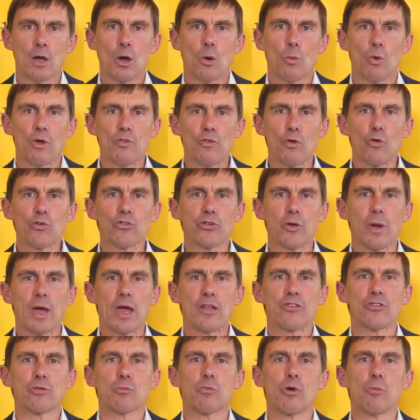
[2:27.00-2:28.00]
We've also
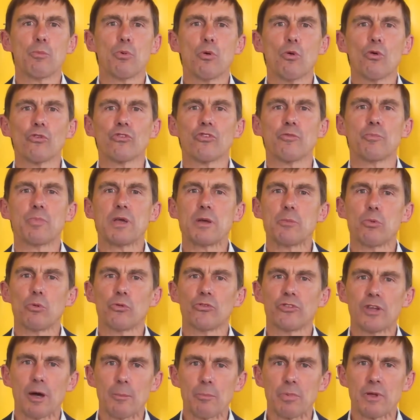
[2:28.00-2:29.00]
had some reports of people
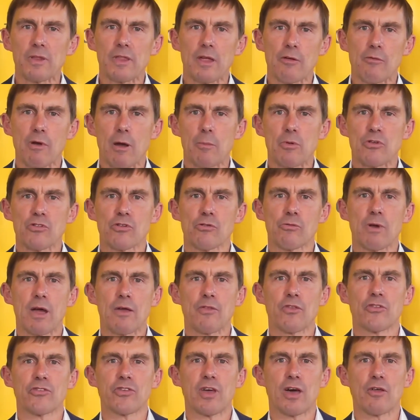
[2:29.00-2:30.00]
dumping their rubbish around
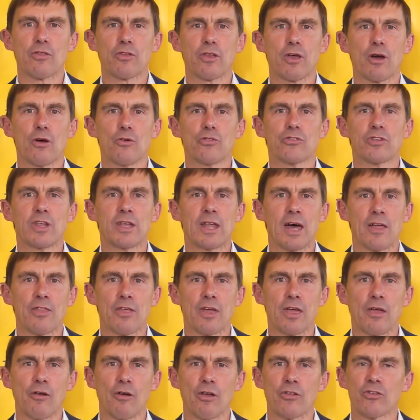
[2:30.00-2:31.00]
the south coast and other
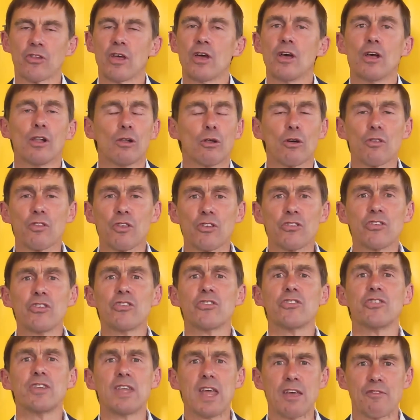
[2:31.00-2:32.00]
areas. Look, this is
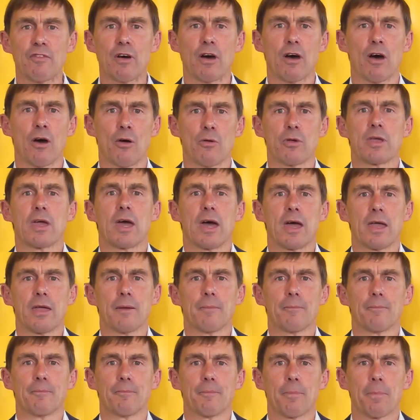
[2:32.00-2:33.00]
never okay.
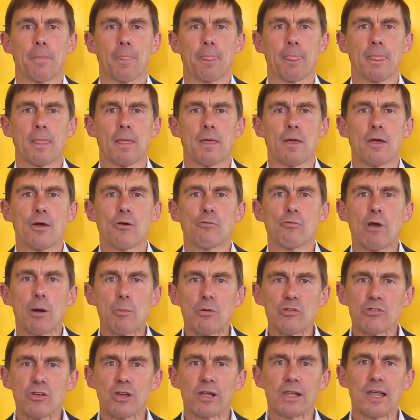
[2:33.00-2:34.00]

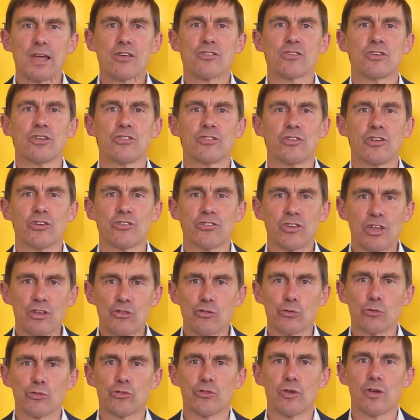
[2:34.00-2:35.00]
Rubbish collection is an
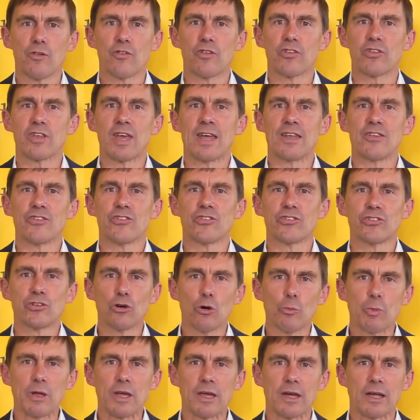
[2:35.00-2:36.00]
essential service and is still
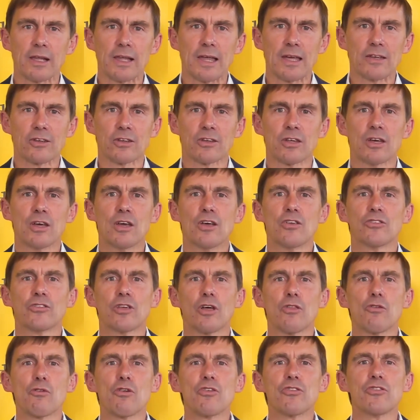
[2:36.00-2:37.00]
being collected, so
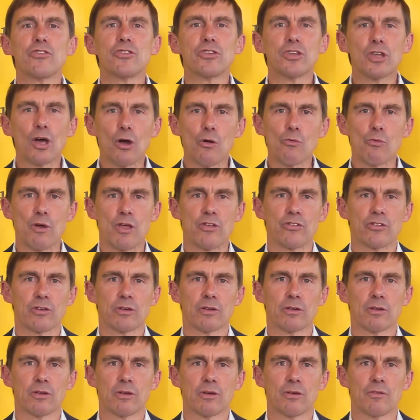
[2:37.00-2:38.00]
there is no reason
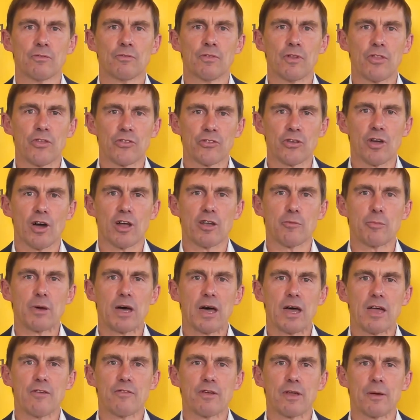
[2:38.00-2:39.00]
for this kind of
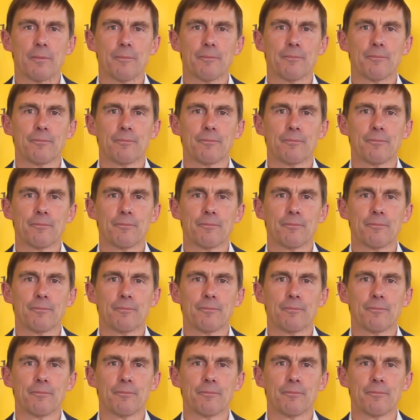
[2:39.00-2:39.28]
behaviour.